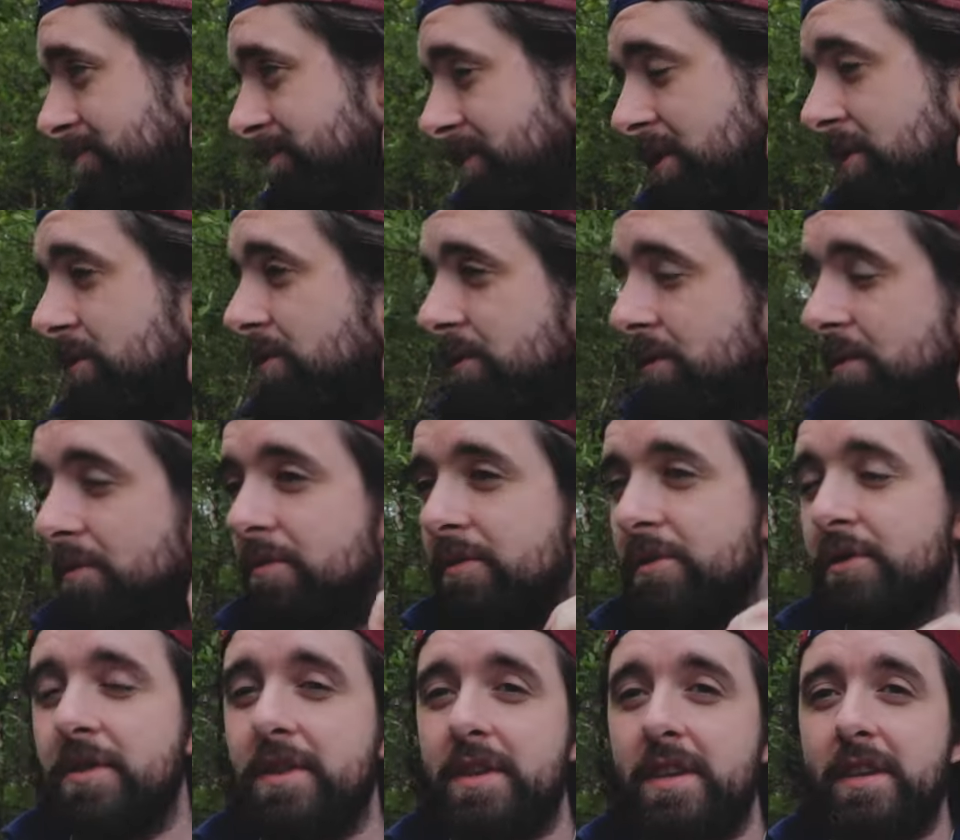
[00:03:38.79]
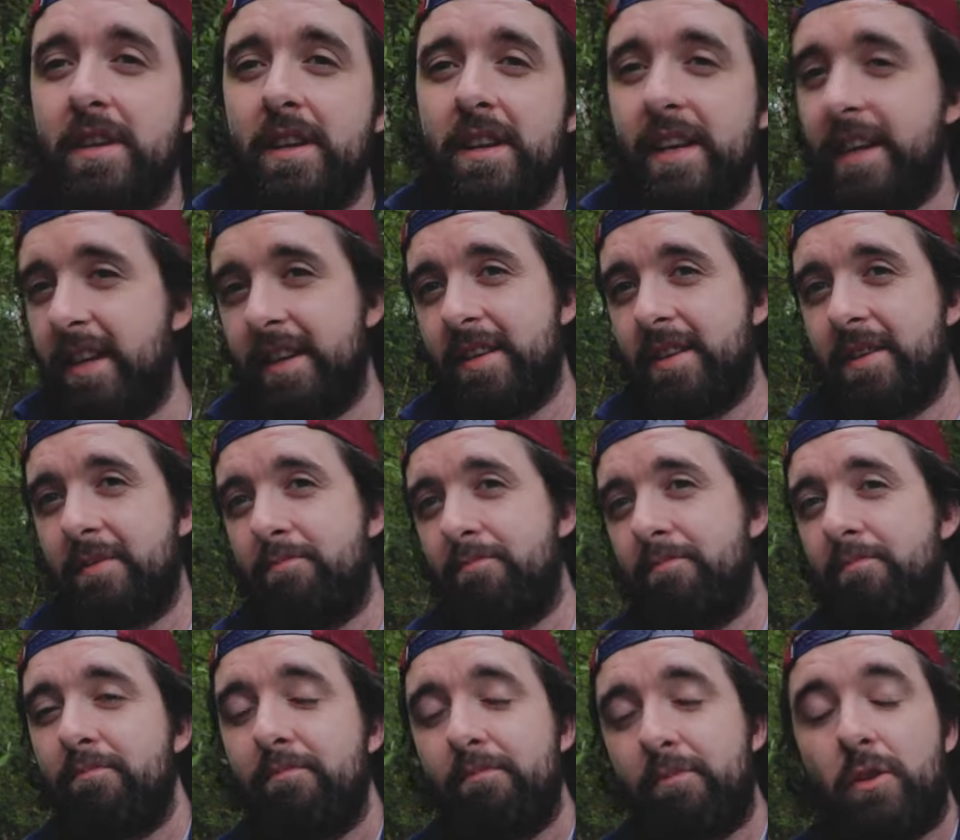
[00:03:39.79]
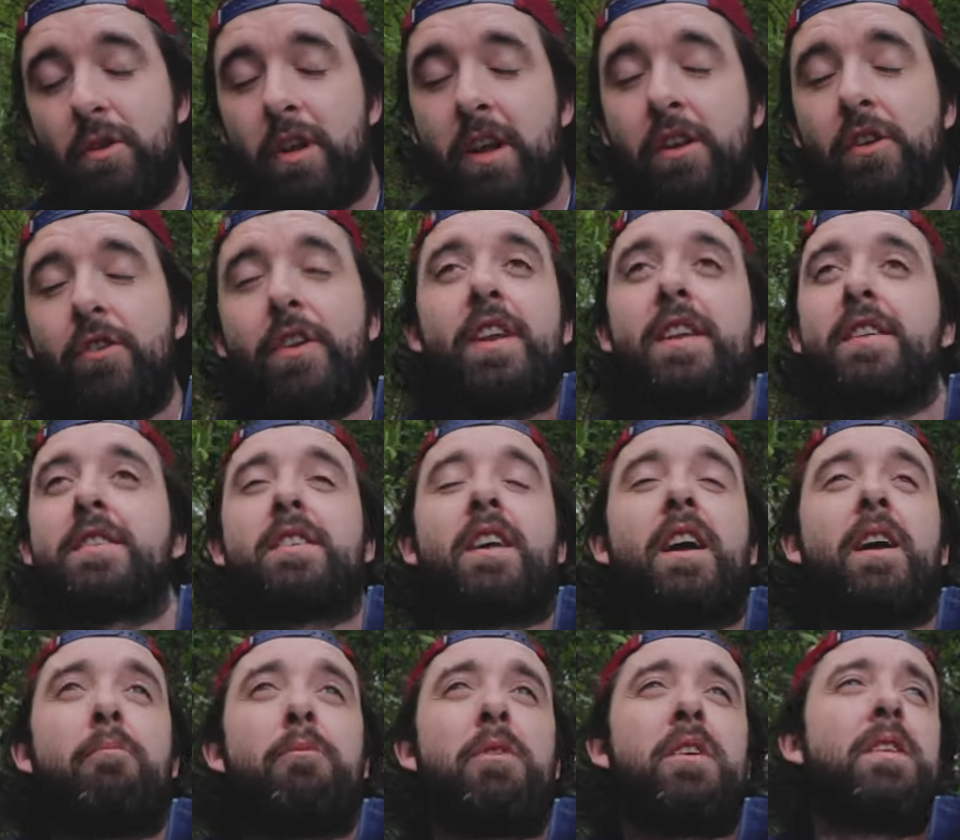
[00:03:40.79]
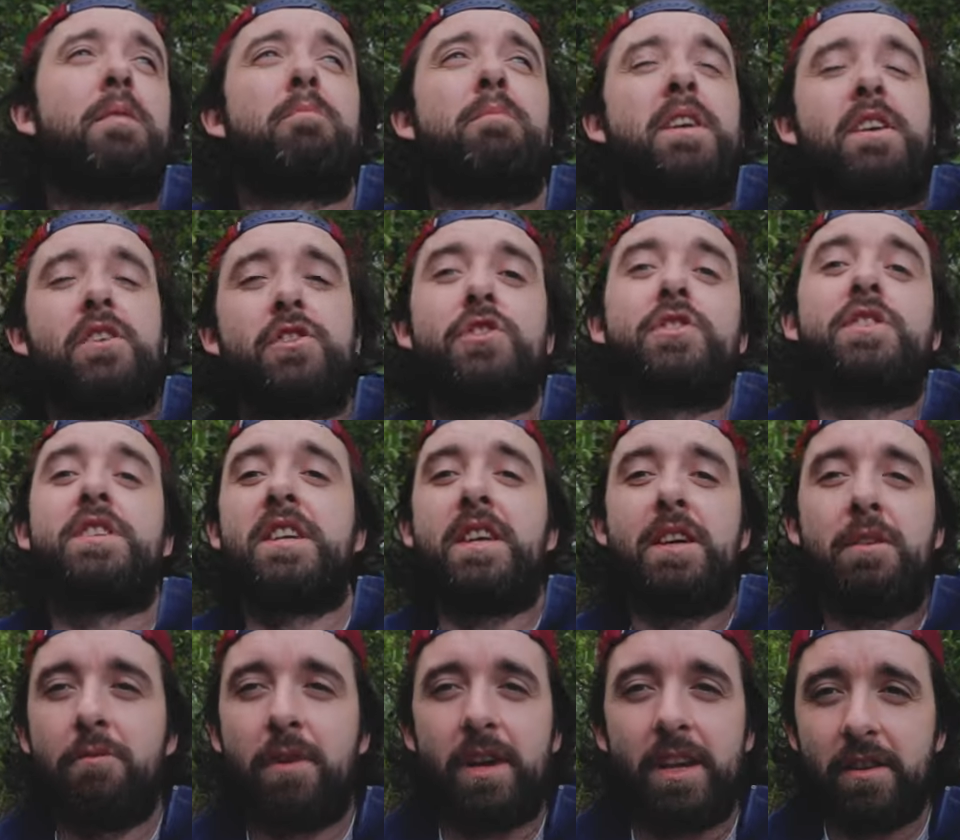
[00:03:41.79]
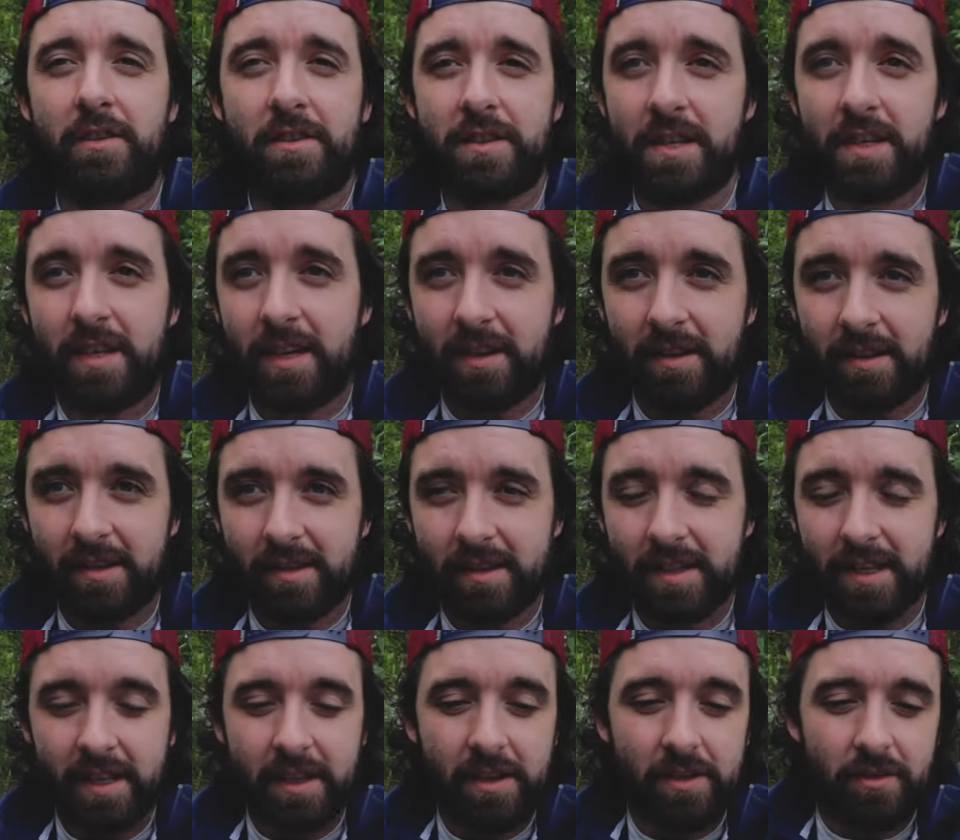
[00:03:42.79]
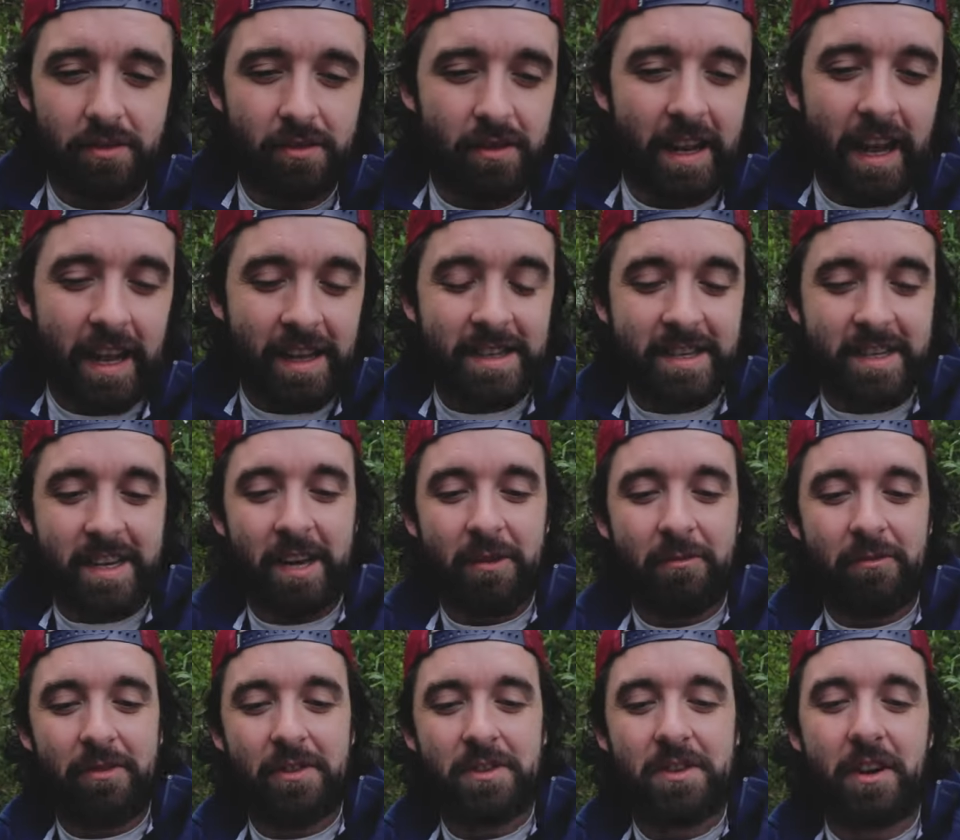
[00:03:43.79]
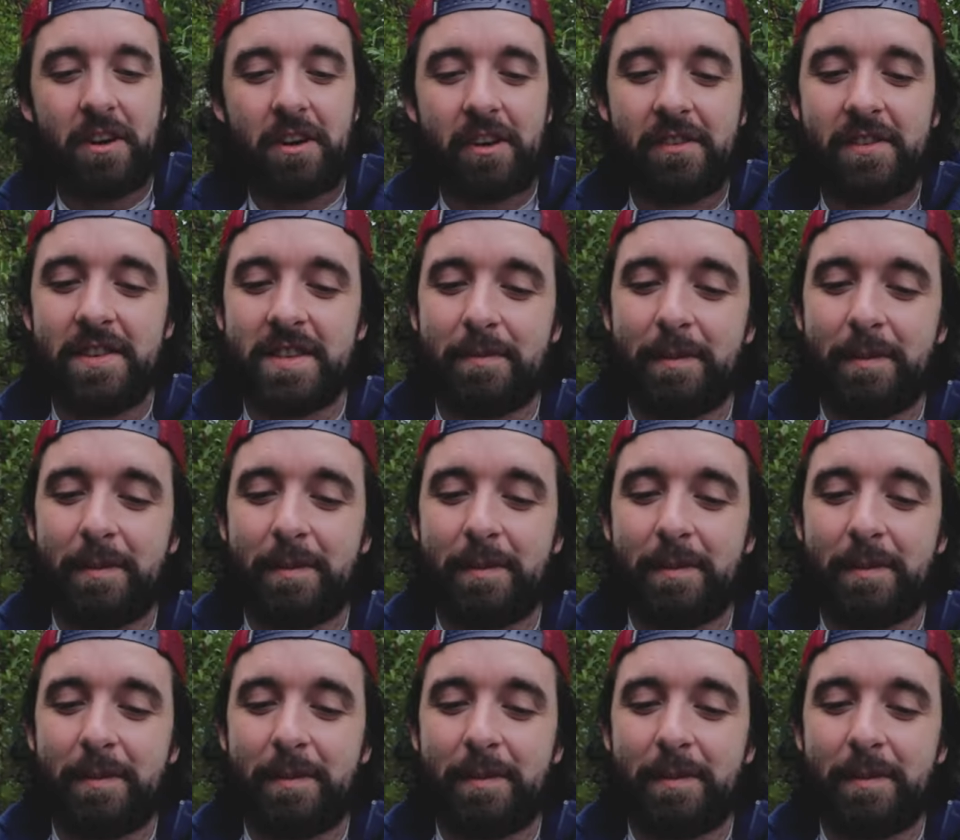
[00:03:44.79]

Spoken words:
you know, you're using the latest and greatest camera that makes you tea while you're sitting taking your landscape photographies.